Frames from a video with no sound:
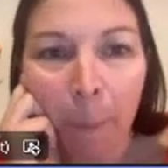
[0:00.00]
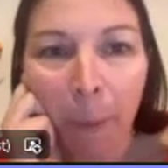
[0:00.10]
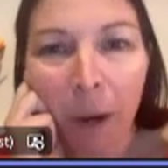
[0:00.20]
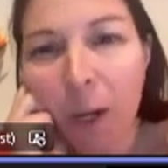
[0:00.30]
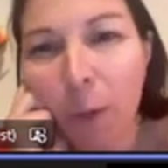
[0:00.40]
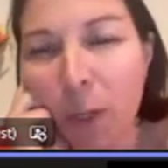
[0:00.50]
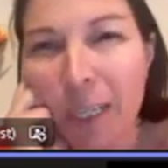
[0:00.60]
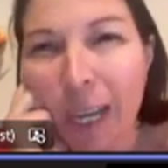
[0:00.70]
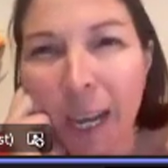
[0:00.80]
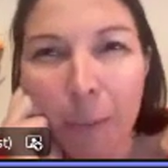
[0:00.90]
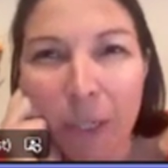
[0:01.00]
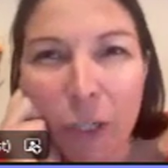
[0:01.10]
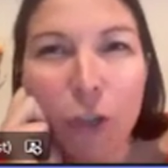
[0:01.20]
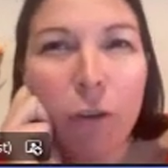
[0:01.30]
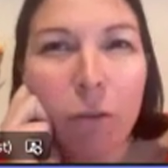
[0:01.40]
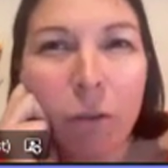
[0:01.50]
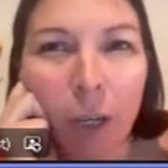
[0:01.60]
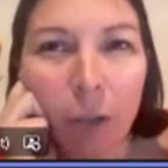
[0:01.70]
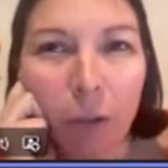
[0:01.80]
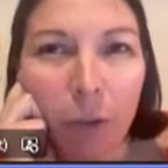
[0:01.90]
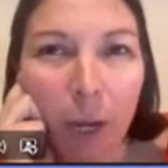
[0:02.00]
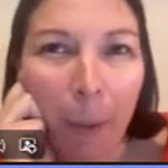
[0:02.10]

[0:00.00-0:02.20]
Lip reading: But I wonder how much you know